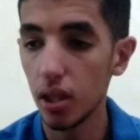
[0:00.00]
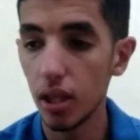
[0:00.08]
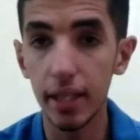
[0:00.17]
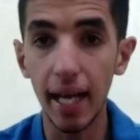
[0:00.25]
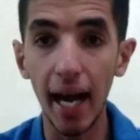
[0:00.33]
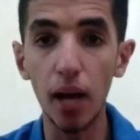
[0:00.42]

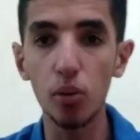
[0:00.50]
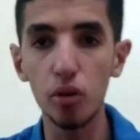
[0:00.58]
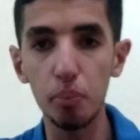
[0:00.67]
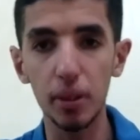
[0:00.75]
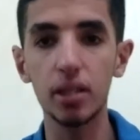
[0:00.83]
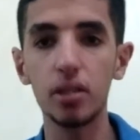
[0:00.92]
In our
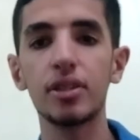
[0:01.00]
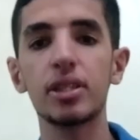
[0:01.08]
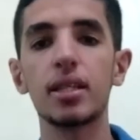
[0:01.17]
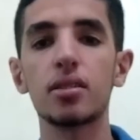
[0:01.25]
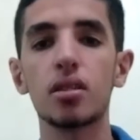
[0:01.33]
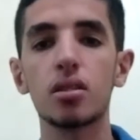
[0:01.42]
plane of
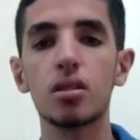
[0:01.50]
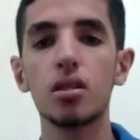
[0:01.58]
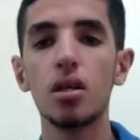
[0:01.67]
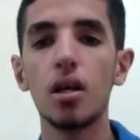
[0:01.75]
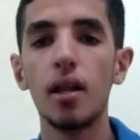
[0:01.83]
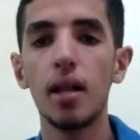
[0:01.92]
existence,
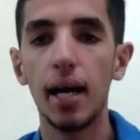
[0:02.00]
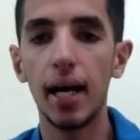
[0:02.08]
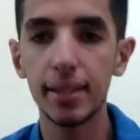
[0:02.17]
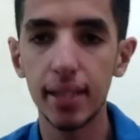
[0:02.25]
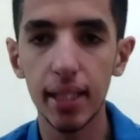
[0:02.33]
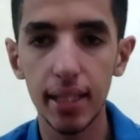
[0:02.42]
I
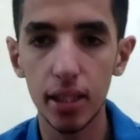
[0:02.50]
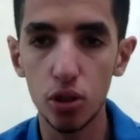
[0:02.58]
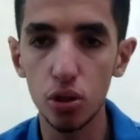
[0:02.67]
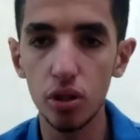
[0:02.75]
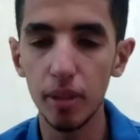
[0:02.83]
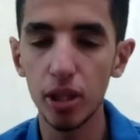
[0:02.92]
take a
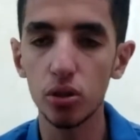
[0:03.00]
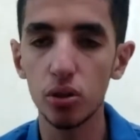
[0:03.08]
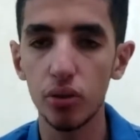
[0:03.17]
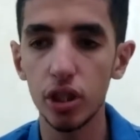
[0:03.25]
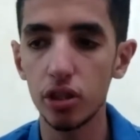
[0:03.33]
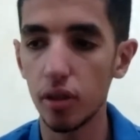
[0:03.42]
two-dimensional
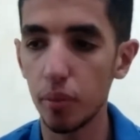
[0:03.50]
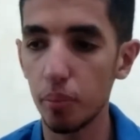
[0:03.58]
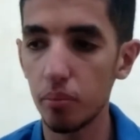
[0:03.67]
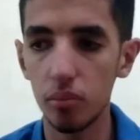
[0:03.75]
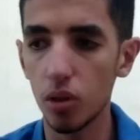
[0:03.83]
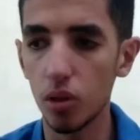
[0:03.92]
creature and
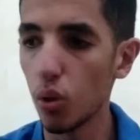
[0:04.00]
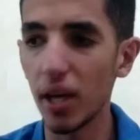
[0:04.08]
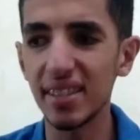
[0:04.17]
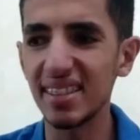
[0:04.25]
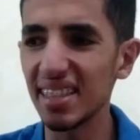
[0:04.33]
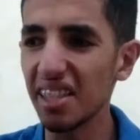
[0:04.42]
who
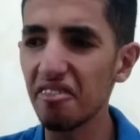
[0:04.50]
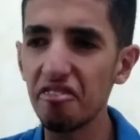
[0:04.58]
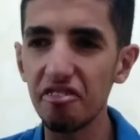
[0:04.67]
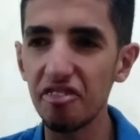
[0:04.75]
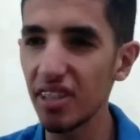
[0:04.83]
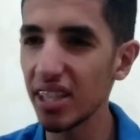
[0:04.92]
has
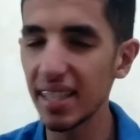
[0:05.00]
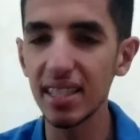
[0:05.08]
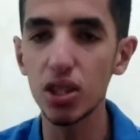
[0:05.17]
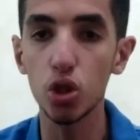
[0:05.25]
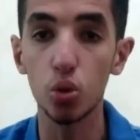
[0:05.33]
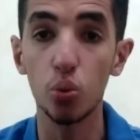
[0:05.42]
infinity
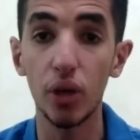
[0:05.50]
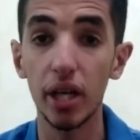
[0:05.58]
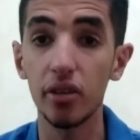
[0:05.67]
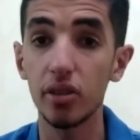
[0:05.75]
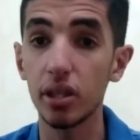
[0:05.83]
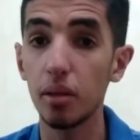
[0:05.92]

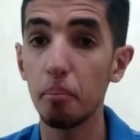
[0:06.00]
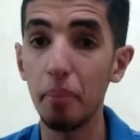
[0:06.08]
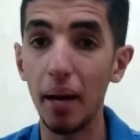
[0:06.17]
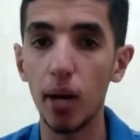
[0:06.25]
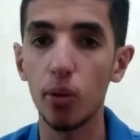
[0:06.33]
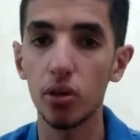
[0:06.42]
squared
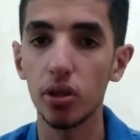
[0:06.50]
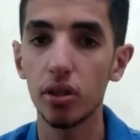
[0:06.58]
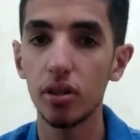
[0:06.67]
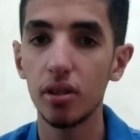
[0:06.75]
power.